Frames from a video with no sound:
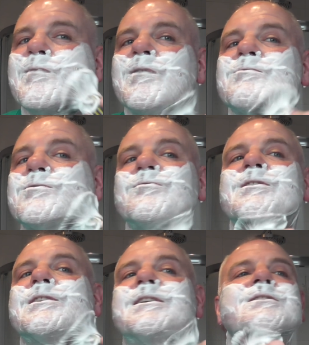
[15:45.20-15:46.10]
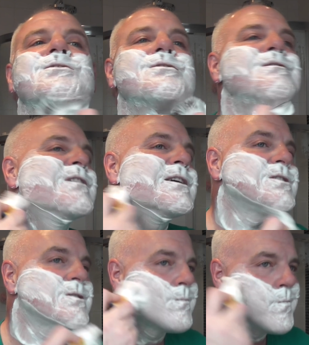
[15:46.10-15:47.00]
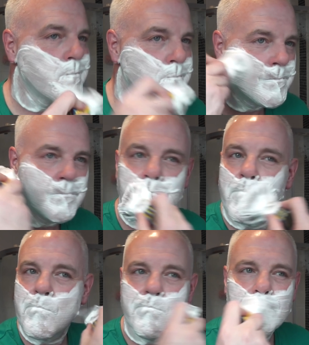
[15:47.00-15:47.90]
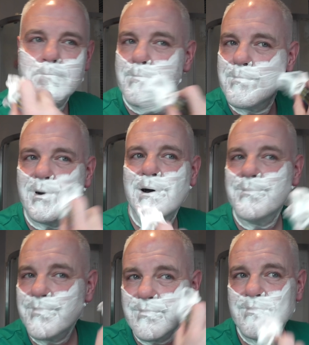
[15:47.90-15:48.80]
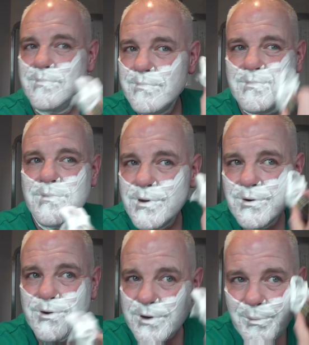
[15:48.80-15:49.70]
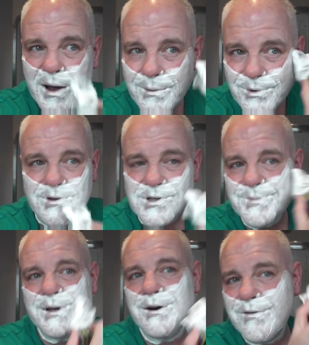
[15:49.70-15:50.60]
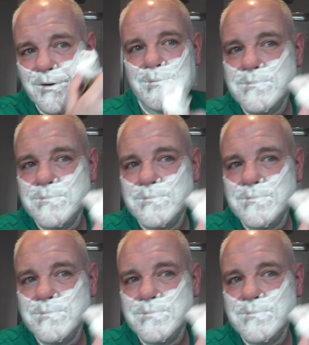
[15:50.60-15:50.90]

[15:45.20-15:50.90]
feels really nice on the face, but no real backbone to speak of.